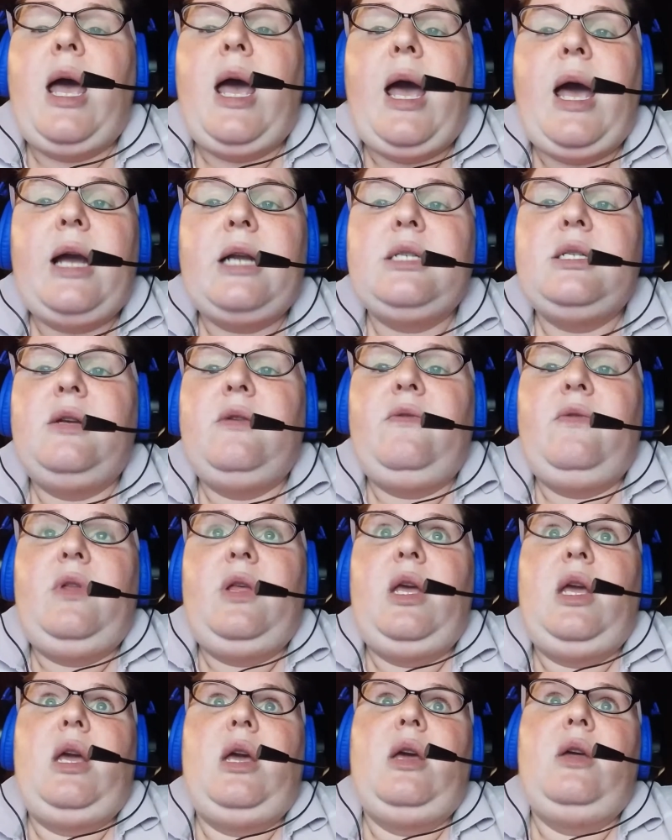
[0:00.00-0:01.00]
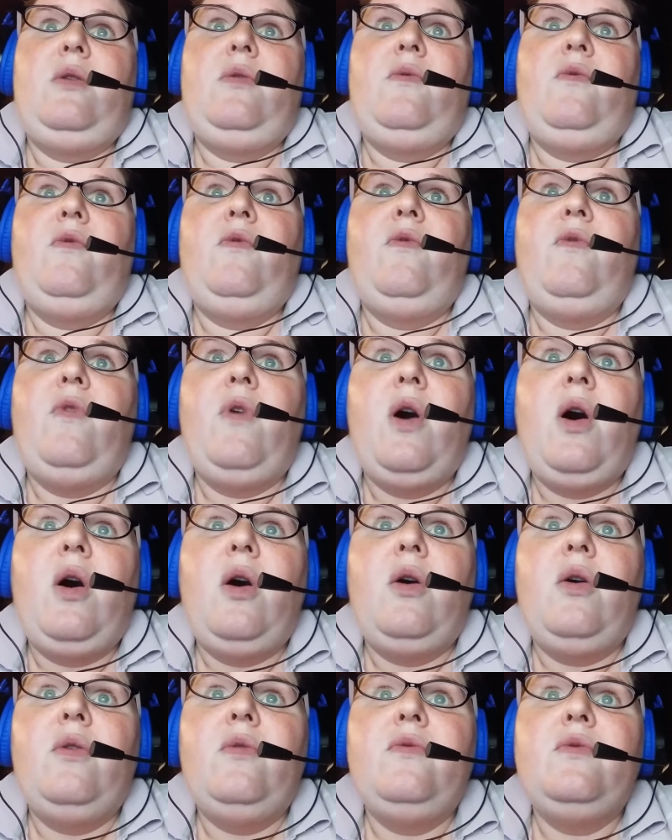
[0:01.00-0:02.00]
actively
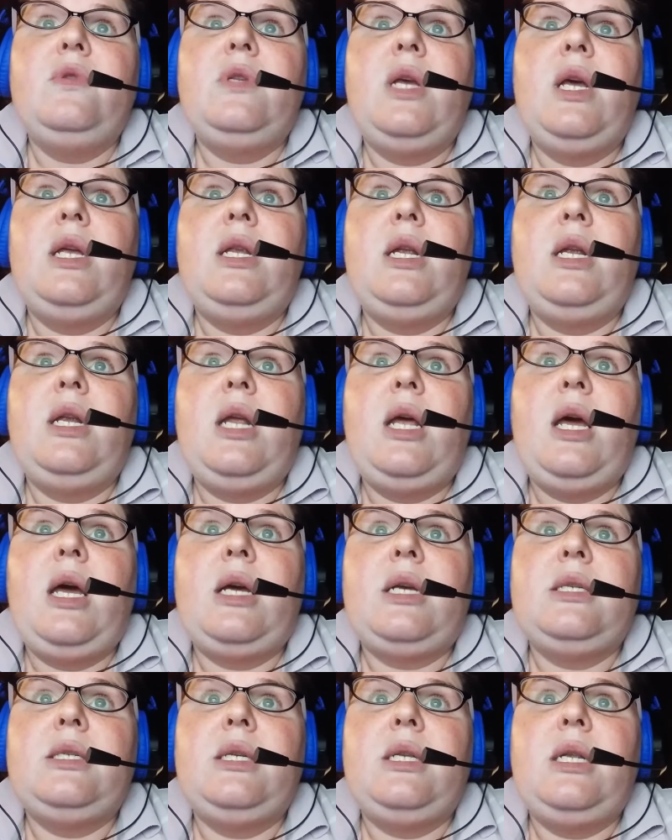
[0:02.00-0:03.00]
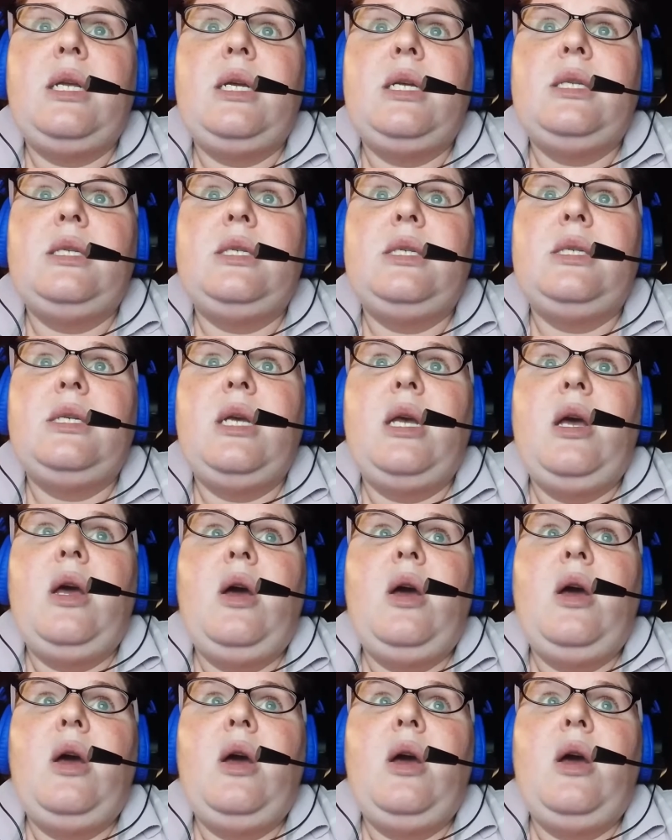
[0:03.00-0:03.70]
involved in an accident.